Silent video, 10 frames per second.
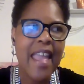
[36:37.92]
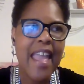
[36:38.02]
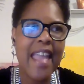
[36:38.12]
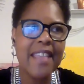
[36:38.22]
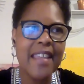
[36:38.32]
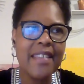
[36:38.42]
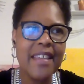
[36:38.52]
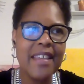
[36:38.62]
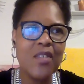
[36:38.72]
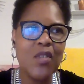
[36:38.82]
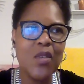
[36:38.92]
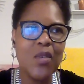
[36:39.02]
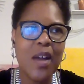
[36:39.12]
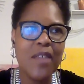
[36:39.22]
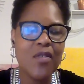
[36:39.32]
and they need
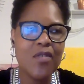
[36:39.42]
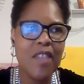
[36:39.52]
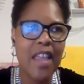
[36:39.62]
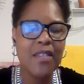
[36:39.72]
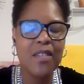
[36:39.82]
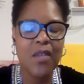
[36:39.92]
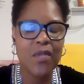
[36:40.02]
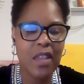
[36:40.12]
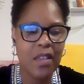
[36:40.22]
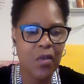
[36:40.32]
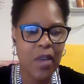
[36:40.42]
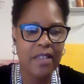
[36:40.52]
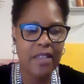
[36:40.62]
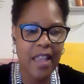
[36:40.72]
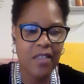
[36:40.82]
to understand you know the
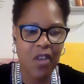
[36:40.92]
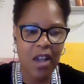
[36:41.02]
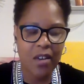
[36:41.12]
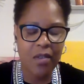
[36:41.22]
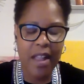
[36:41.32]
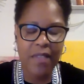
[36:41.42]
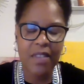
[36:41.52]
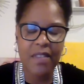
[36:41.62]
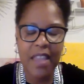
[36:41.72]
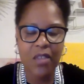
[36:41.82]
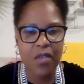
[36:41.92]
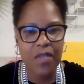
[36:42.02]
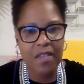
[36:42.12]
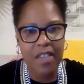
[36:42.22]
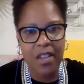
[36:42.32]
great ted talk around the danger of
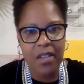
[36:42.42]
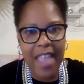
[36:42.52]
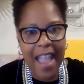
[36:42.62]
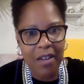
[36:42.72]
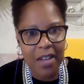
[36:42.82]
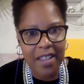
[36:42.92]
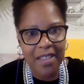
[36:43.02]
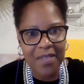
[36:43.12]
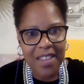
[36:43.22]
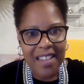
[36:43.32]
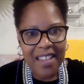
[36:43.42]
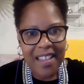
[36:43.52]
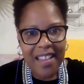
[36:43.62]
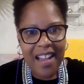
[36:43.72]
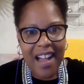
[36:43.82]
the single narrative
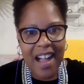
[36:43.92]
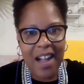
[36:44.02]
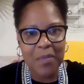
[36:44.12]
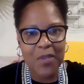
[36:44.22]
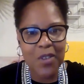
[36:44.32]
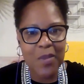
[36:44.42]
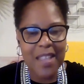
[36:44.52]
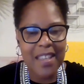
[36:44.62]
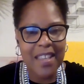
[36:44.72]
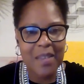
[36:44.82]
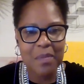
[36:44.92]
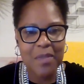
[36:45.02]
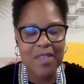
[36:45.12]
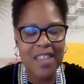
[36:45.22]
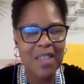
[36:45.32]
yeah. Um, too many
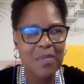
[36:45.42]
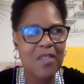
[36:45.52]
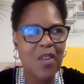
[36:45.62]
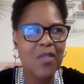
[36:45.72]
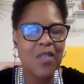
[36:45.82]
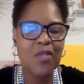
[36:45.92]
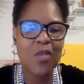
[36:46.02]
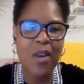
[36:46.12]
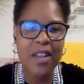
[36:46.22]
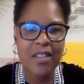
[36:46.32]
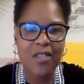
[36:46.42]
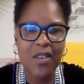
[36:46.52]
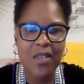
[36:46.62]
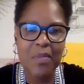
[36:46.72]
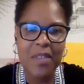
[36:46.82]
museums start the story in a
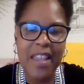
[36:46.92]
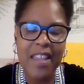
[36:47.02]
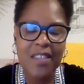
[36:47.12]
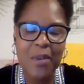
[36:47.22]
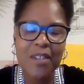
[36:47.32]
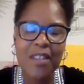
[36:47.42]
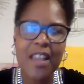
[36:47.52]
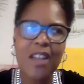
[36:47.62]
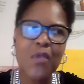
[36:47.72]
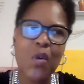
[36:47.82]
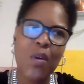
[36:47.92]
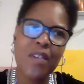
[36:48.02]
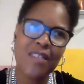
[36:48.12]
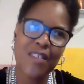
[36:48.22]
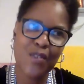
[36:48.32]
certain place where you're like, of
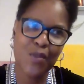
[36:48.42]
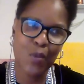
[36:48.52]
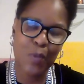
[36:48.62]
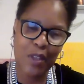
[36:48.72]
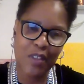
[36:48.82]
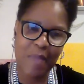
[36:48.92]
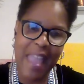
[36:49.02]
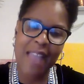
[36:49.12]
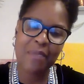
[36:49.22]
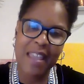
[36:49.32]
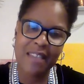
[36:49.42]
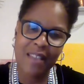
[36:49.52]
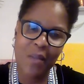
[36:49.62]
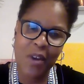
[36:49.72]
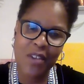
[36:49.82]
course this group looks bad based
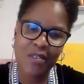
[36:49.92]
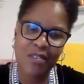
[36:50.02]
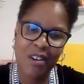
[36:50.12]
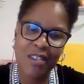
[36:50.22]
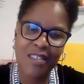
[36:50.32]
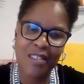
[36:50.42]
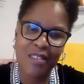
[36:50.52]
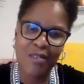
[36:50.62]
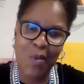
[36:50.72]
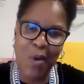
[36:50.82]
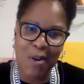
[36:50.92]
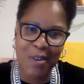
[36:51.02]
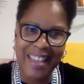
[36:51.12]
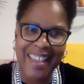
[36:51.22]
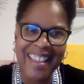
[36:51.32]
on where you started the story.